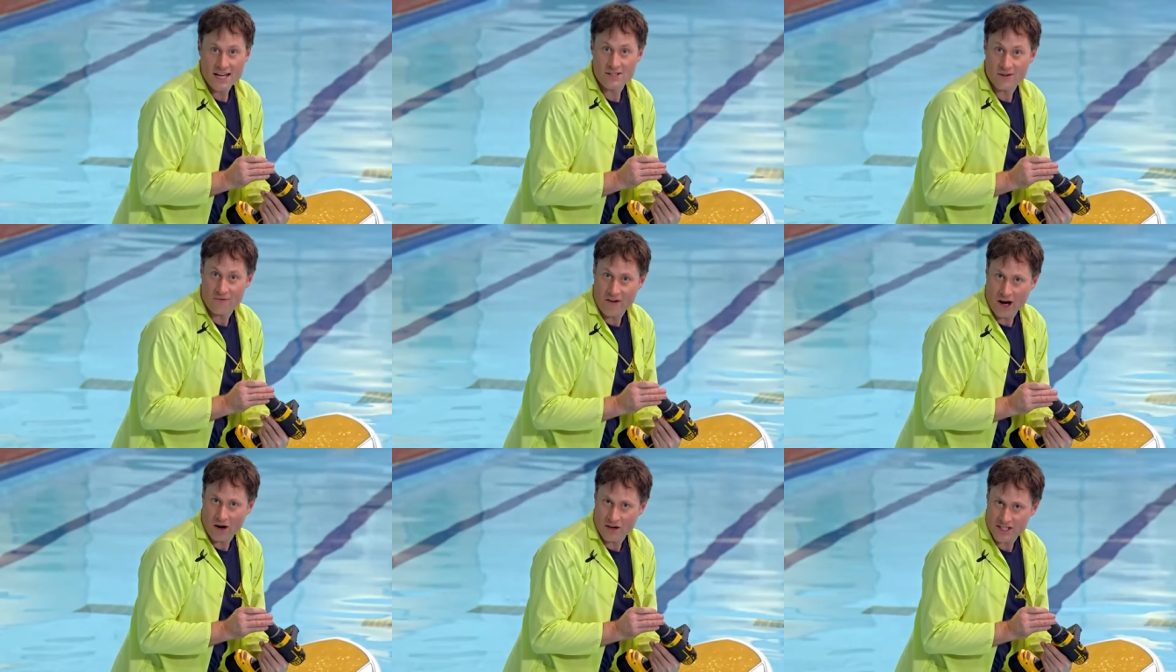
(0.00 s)
is a
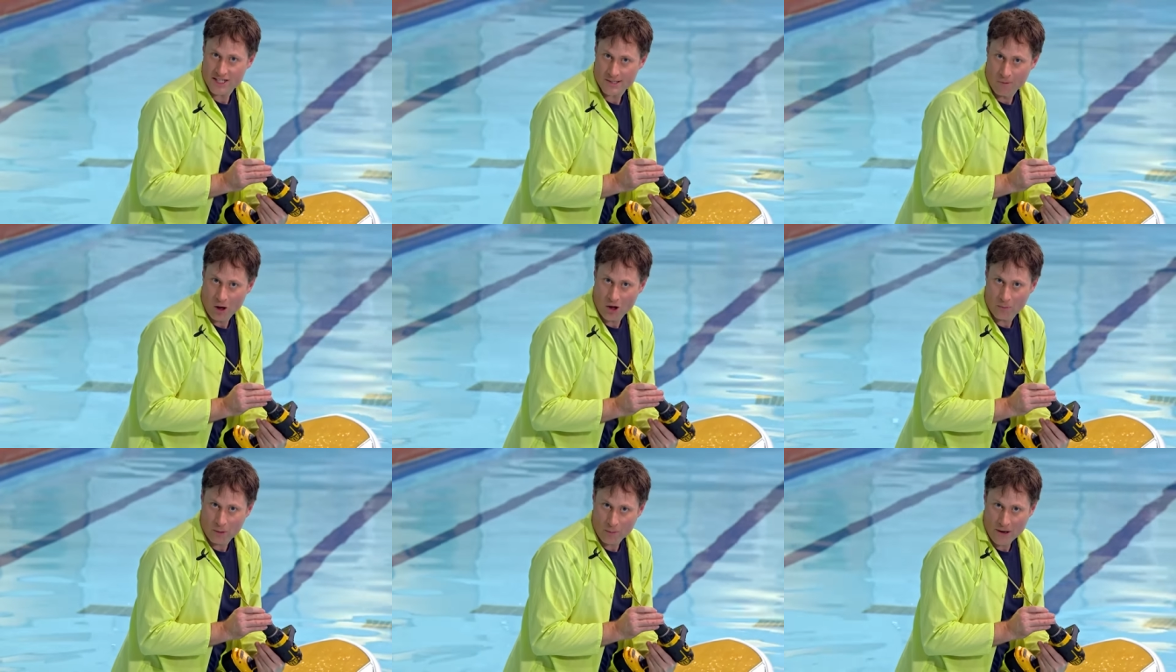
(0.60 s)
very
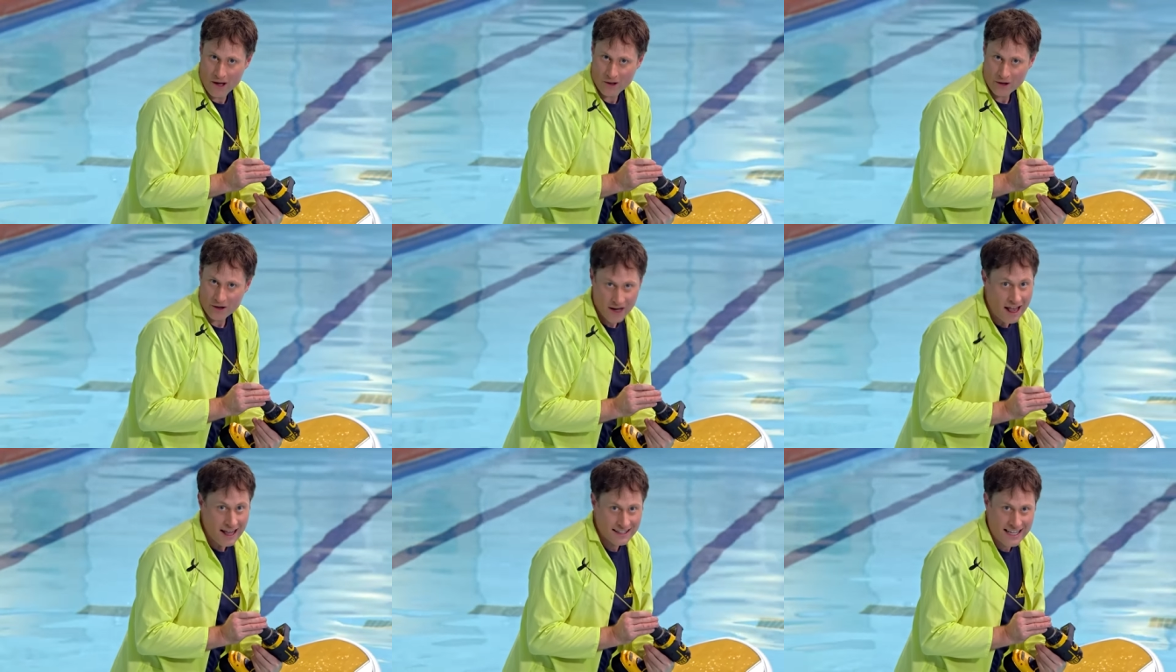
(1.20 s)
small propeller.
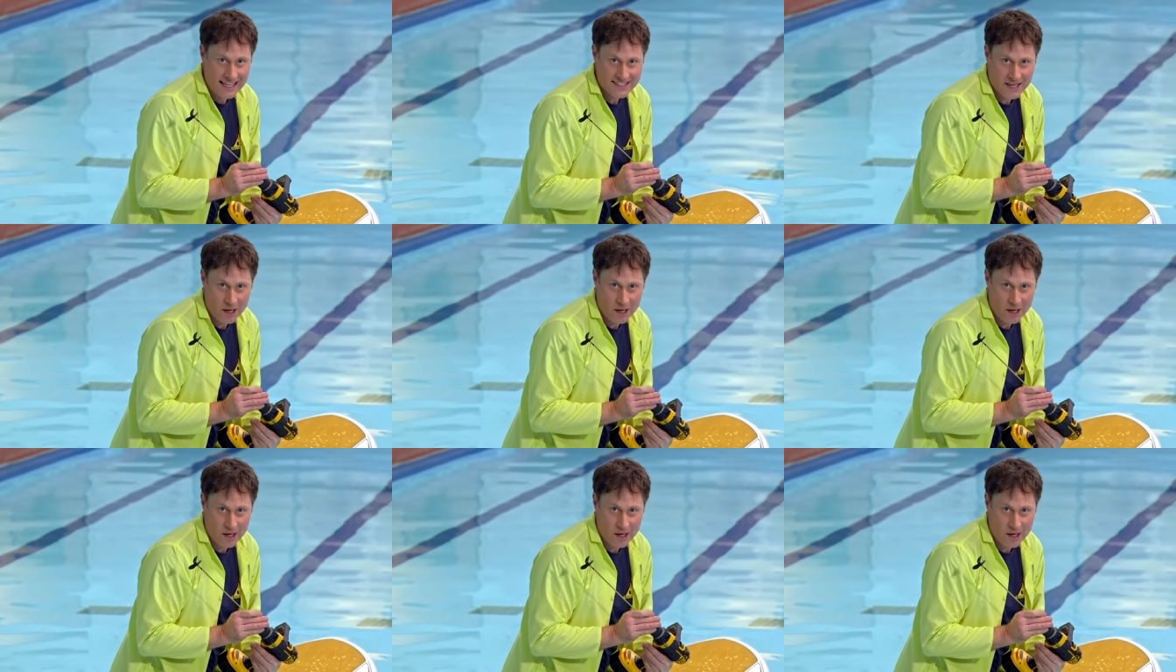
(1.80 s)
Let's